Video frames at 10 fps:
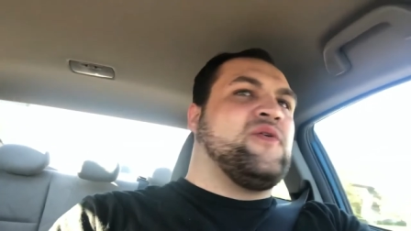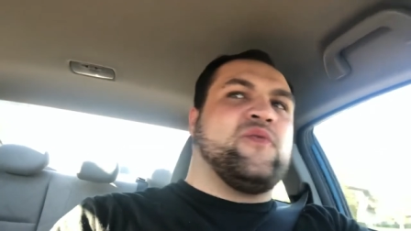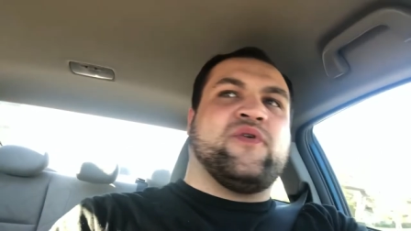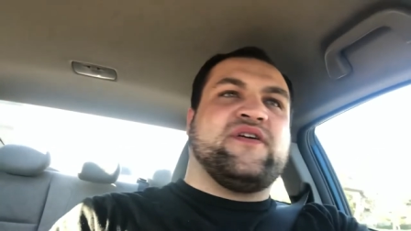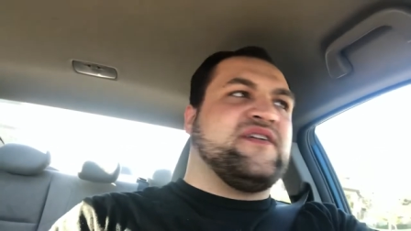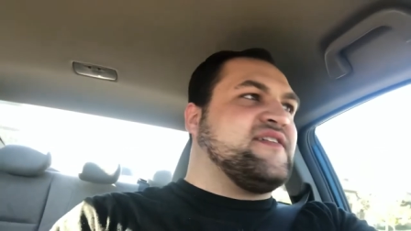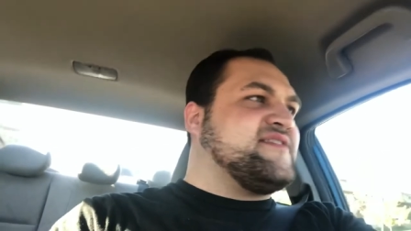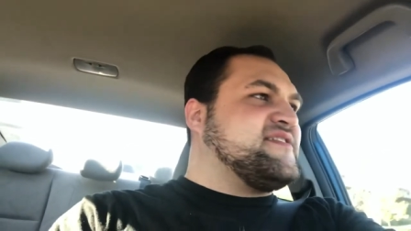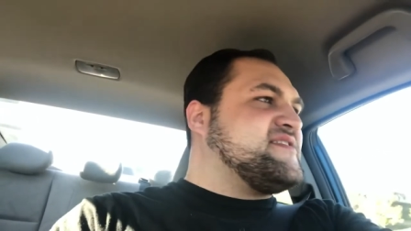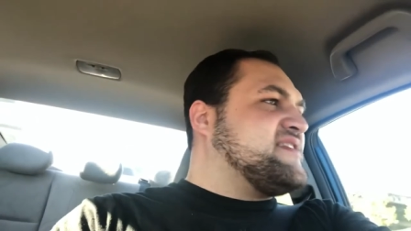we're in uh,
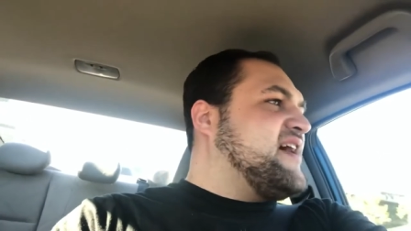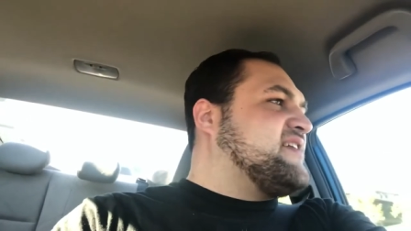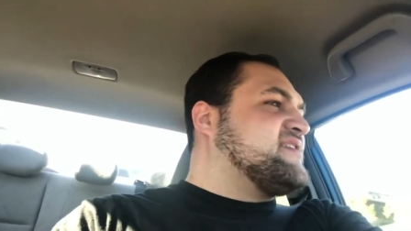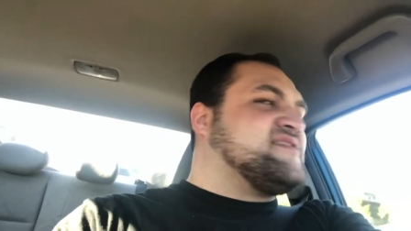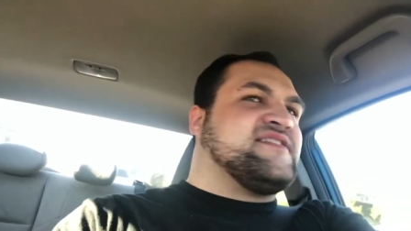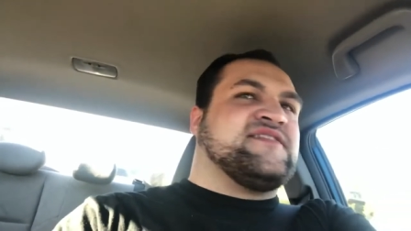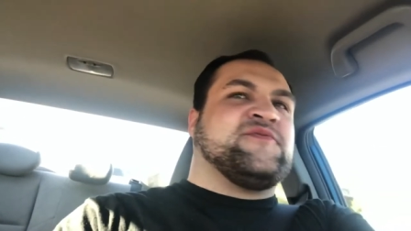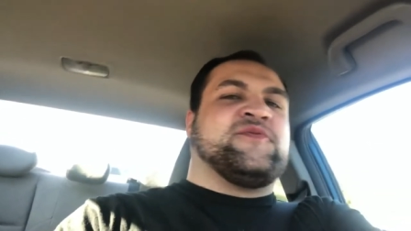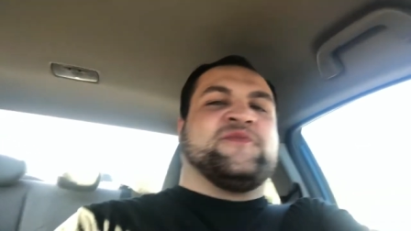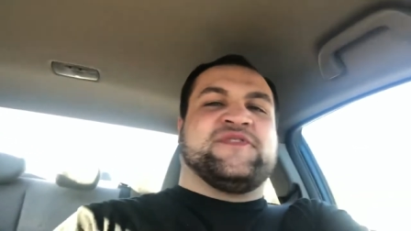Cincinnati. Let's uh,
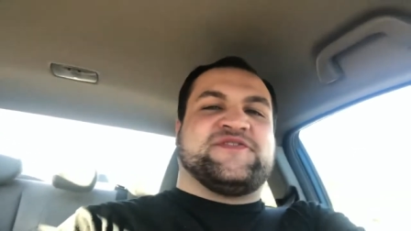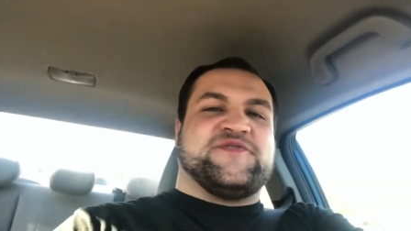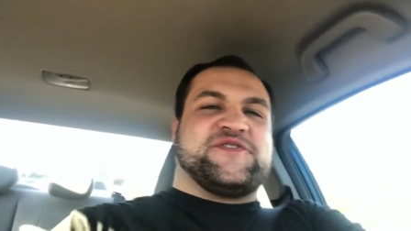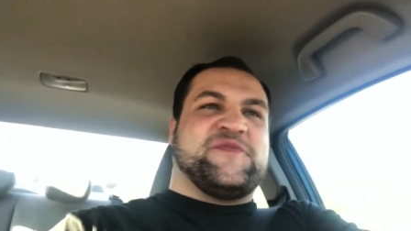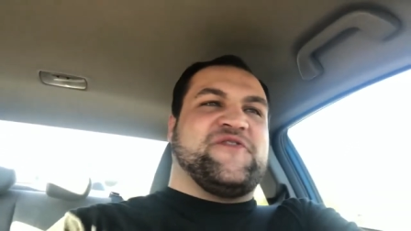let's do some